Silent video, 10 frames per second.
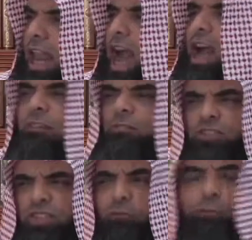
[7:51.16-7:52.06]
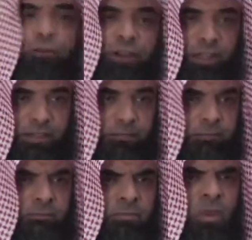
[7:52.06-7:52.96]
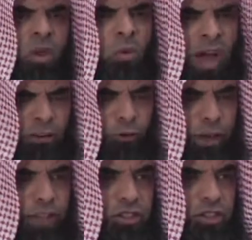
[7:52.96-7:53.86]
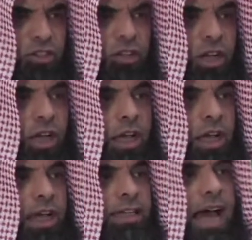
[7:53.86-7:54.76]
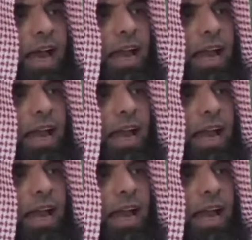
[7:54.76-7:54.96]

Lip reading: lot of suffering. One of which is that